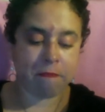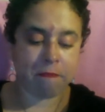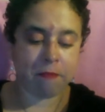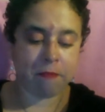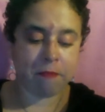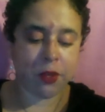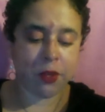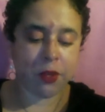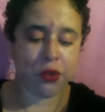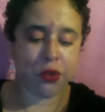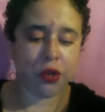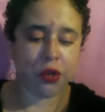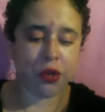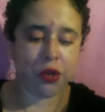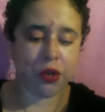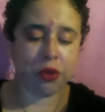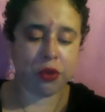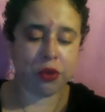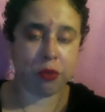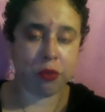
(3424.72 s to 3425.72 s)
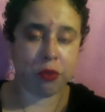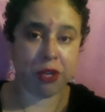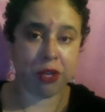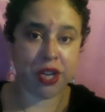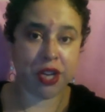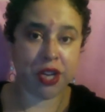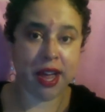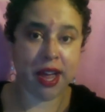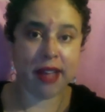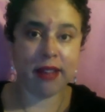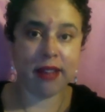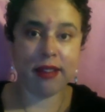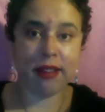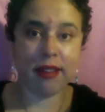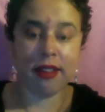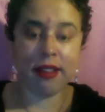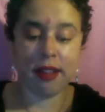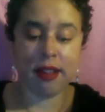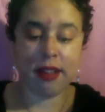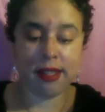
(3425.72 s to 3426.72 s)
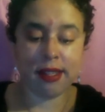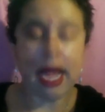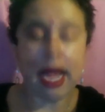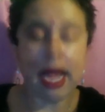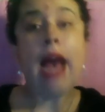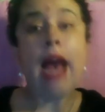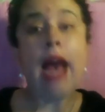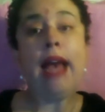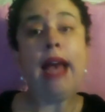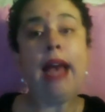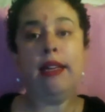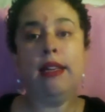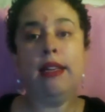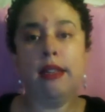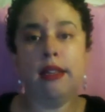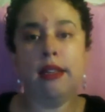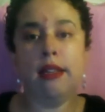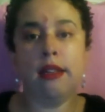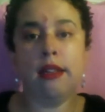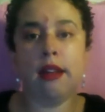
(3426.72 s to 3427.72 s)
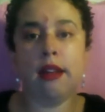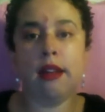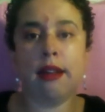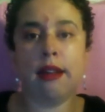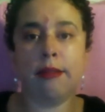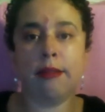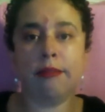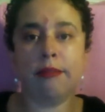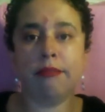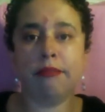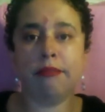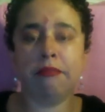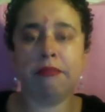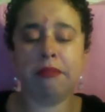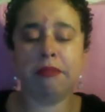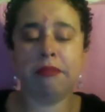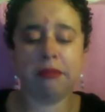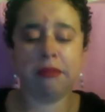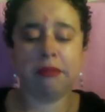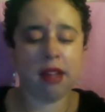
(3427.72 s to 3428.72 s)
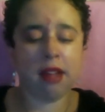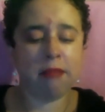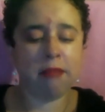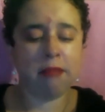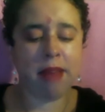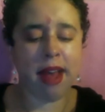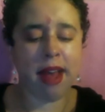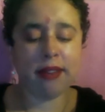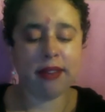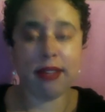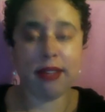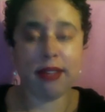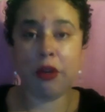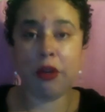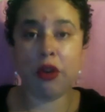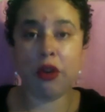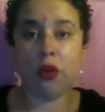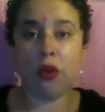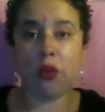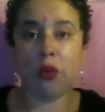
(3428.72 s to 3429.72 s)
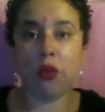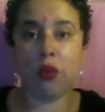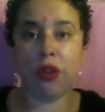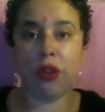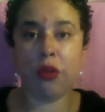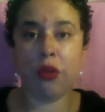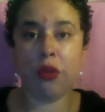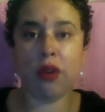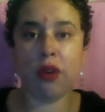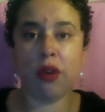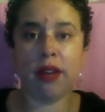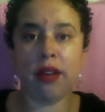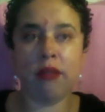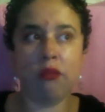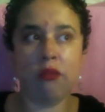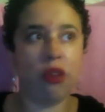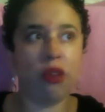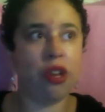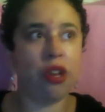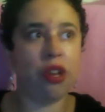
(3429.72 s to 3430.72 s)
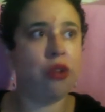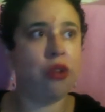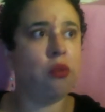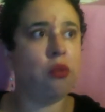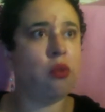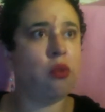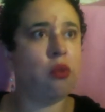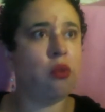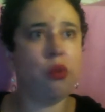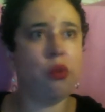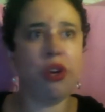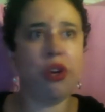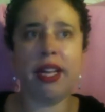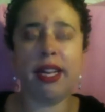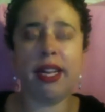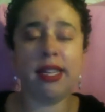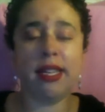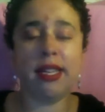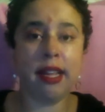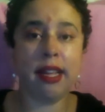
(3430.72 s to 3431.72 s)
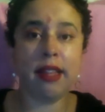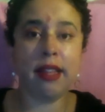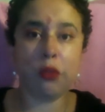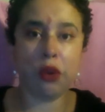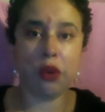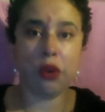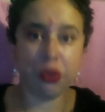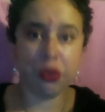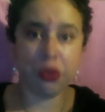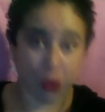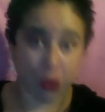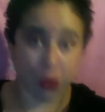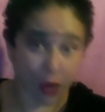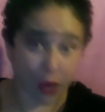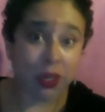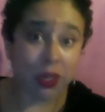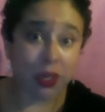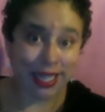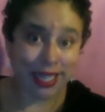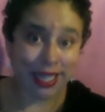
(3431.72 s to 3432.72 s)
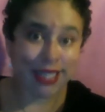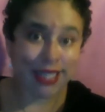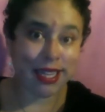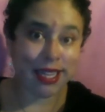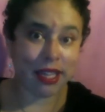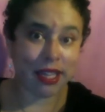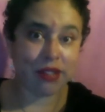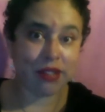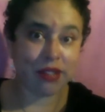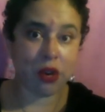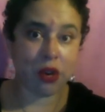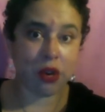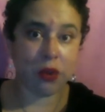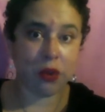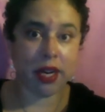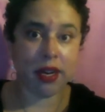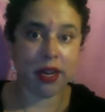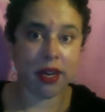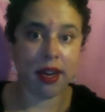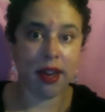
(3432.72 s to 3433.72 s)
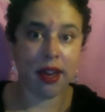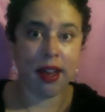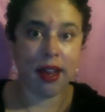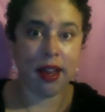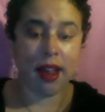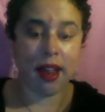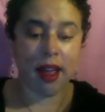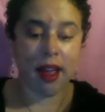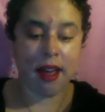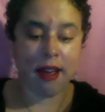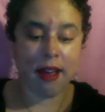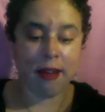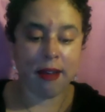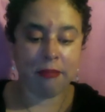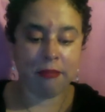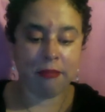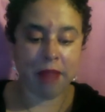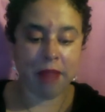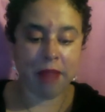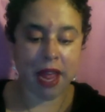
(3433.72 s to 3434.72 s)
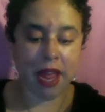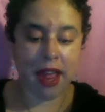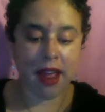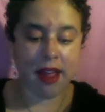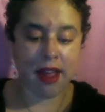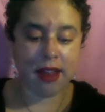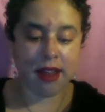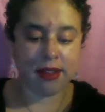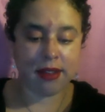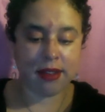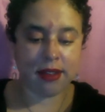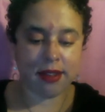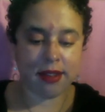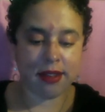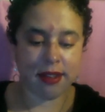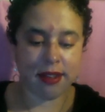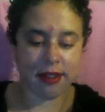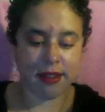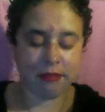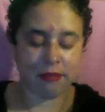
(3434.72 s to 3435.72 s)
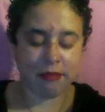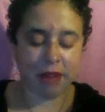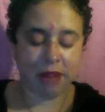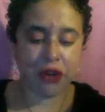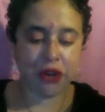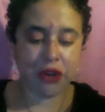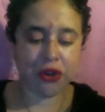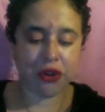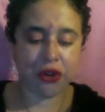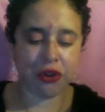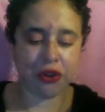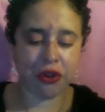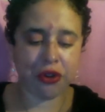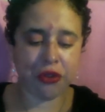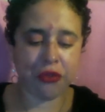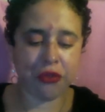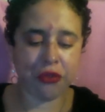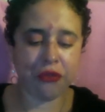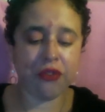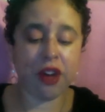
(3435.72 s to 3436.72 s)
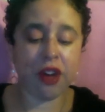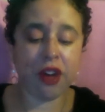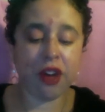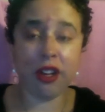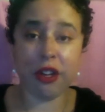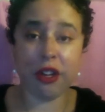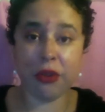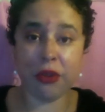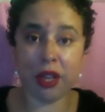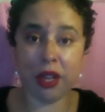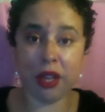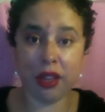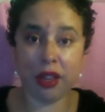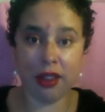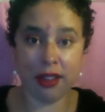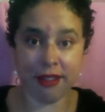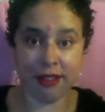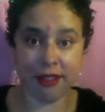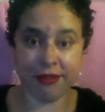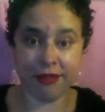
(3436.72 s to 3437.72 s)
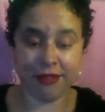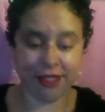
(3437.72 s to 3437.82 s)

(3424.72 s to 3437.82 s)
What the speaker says: So don't be shy. Say hi. Come back. Let me know what you want, where you'd like to see, where you would like to see things going, and make sure you follow and love